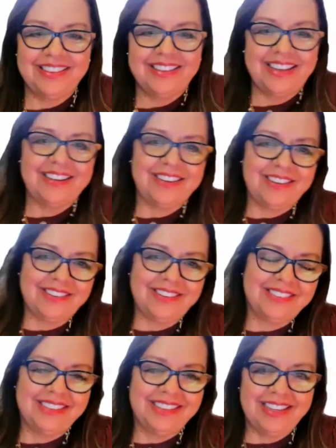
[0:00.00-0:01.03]
Thank you.
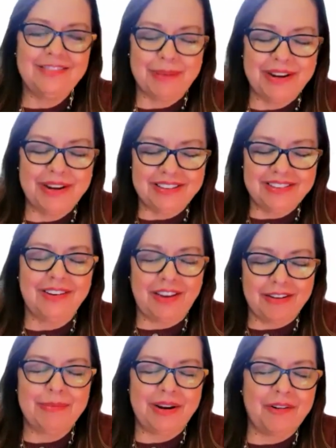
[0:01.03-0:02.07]
It's a lot
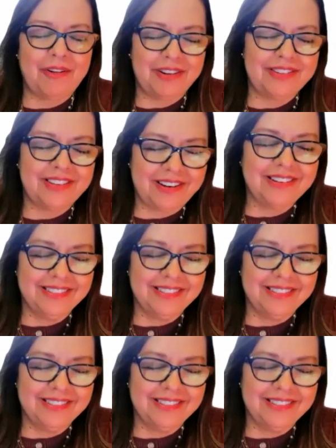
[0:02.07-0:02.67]
of my heart is there.